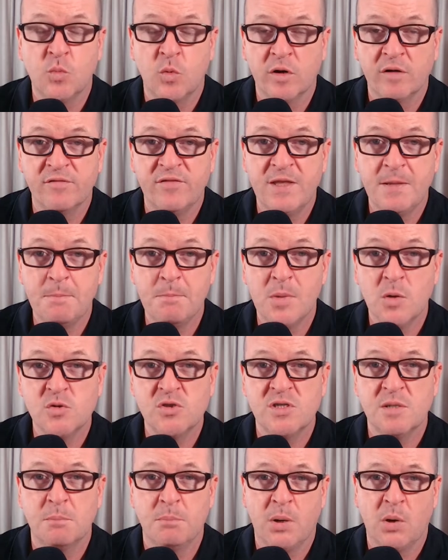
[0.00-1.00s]
one of the
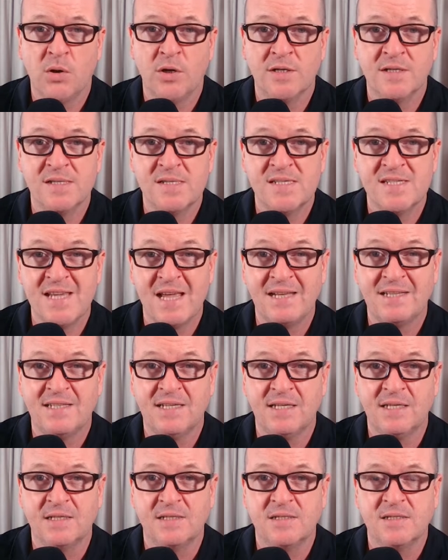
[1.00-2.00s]
most important
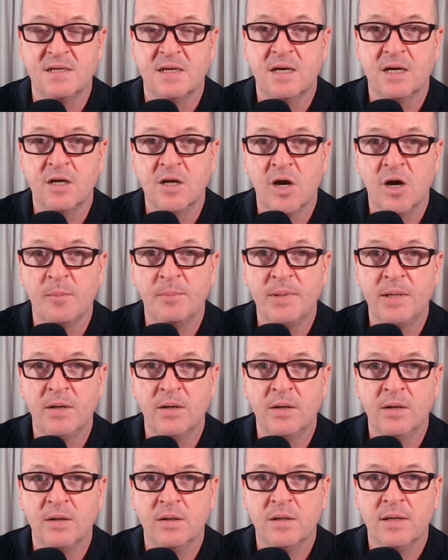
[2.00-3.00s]
settings a
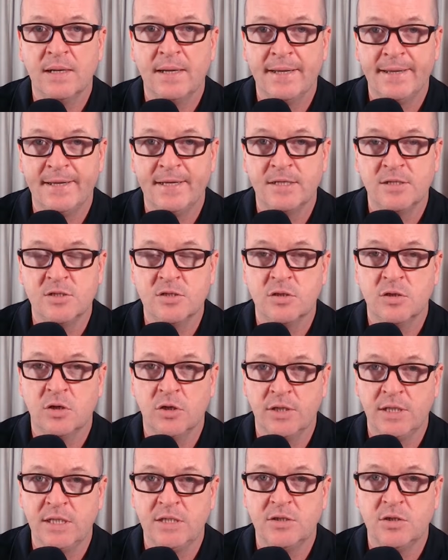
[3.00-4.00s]
copier has
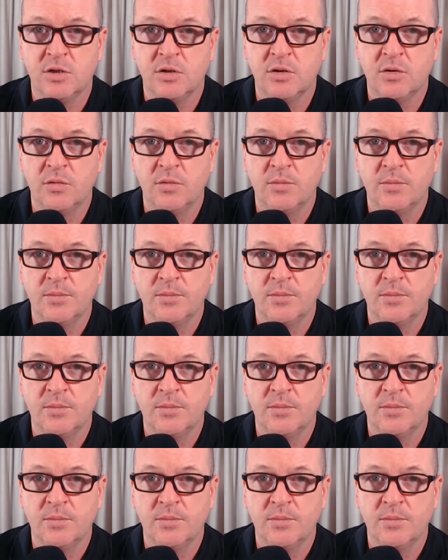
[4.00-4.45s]
on eToro.